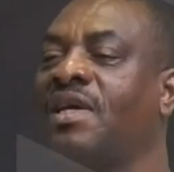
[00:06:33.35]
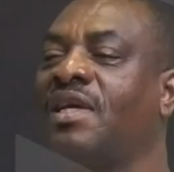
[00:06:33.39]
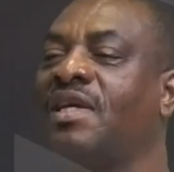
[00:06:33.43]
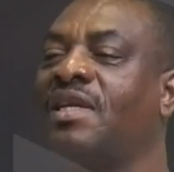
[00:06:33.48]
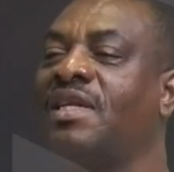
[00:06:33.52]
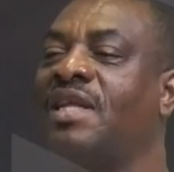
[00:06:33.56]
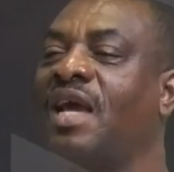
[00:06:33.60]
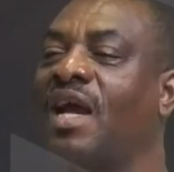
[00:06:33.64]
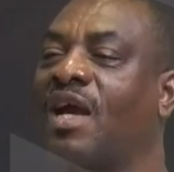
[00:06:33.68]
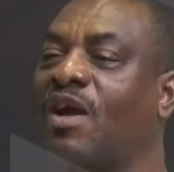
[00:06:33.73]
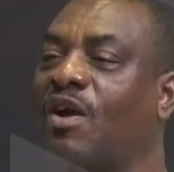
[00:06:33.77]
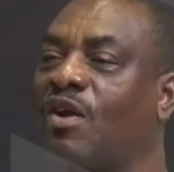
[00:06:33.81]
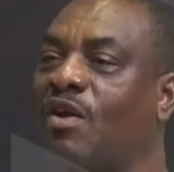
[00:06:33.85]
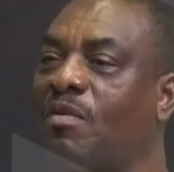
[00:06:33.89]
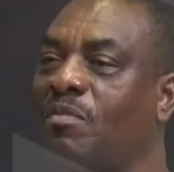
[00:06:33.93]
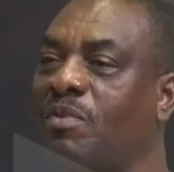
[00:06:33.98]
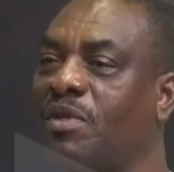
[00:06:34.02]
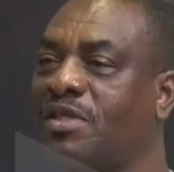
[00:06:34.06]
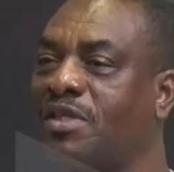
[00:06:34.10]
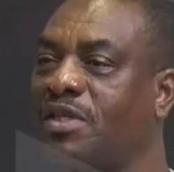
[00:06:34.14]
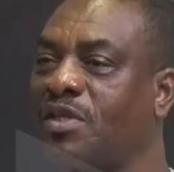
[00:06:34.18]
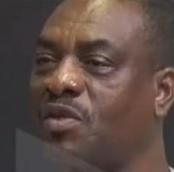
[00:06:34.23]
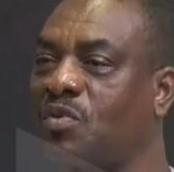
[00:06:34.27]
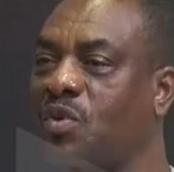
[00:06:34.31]
The
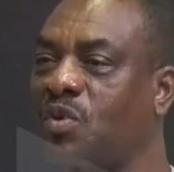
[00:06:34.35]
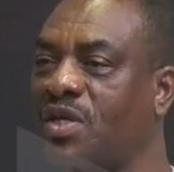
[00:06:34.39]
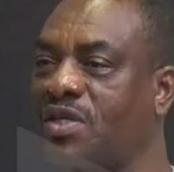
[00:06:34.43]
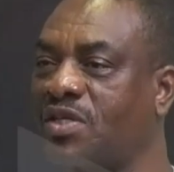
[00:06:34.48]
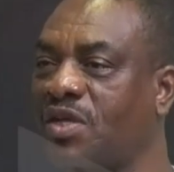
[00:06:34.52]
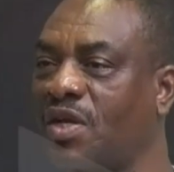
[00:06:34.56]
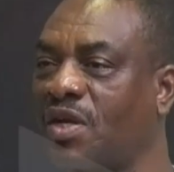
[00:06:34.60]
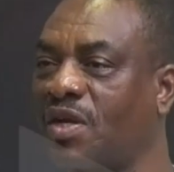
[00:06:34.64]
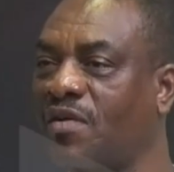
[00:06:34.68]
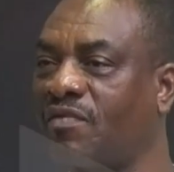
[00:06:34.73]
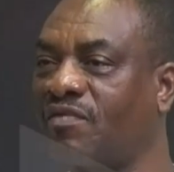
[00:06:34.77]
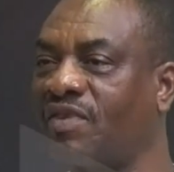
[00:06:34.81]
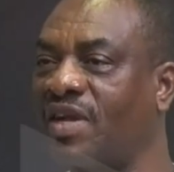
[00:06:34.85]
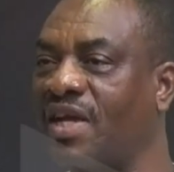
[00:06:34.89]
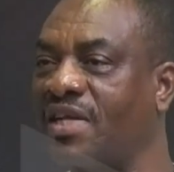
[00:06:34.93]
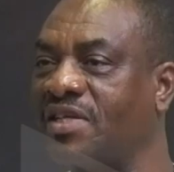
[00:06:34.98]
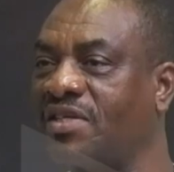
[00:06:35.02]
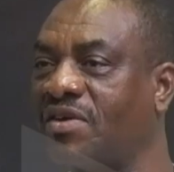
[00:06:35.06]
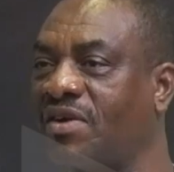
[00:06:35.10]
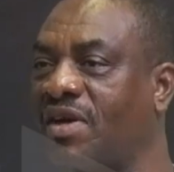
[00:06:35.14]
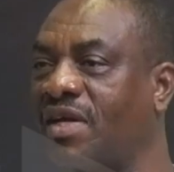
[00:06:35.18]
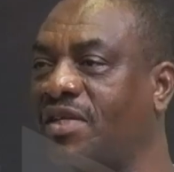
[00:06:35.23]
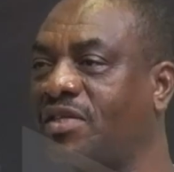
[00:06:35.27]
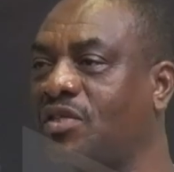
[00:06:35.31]
economic situation of
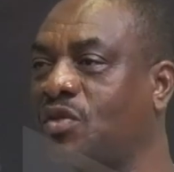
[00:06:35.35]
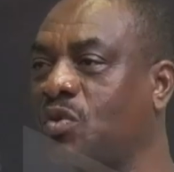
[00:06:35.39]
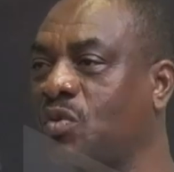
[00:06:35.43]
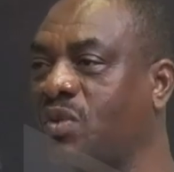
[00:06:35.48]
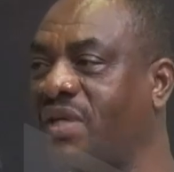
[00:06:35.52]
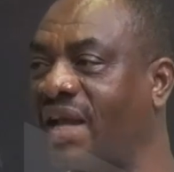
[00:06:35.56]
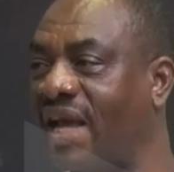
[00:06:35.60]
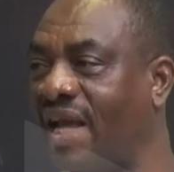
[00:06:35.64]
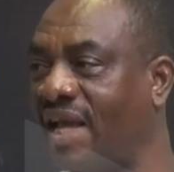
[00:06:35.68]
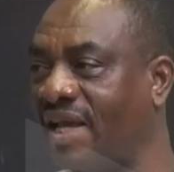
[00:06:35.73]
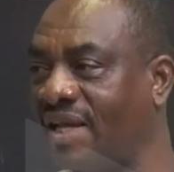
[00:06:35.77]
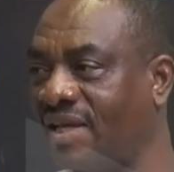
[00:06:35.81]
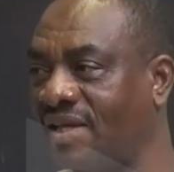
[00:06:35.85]
Nigeria today